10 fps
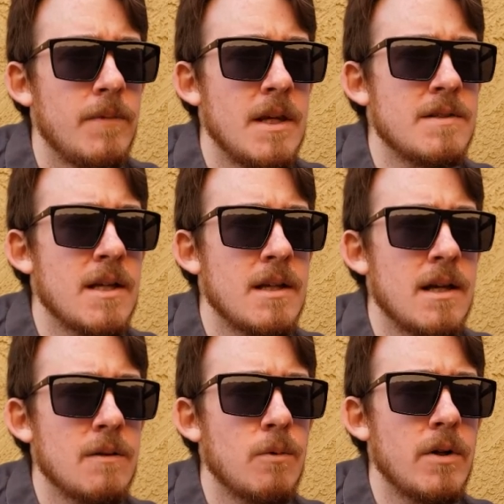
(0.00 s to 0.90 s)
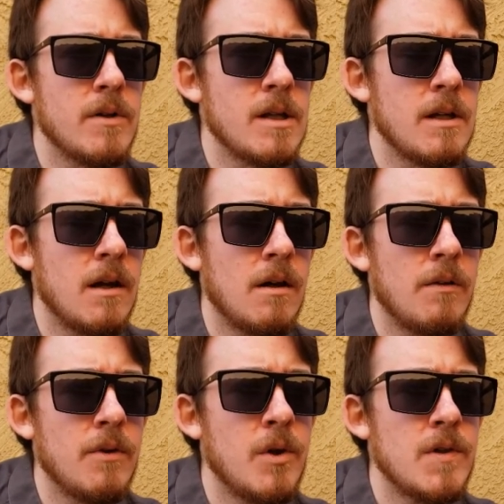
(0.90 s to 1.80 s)
say that, well,
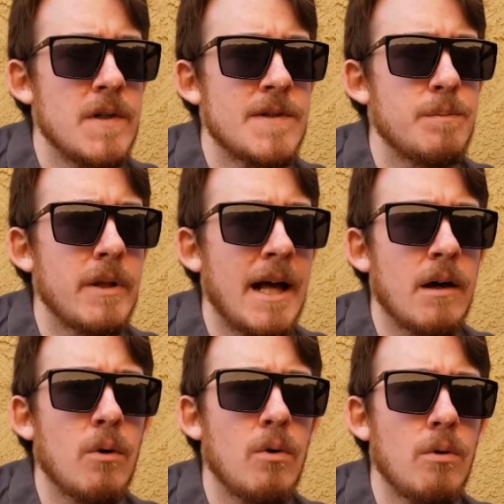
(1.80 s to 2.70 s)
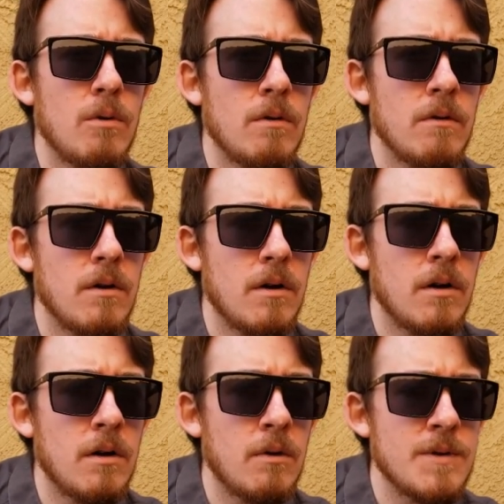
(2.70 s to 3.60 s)
this black hole
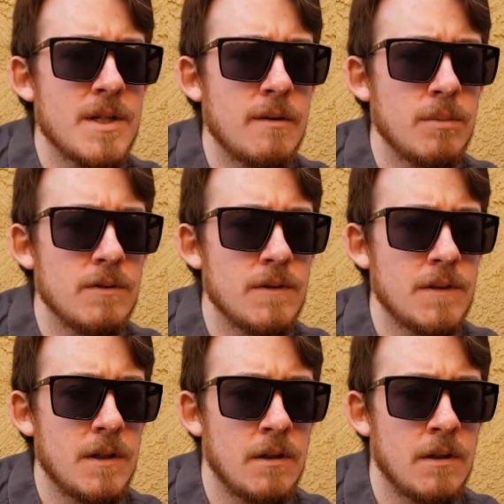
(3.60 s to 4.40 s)
resembles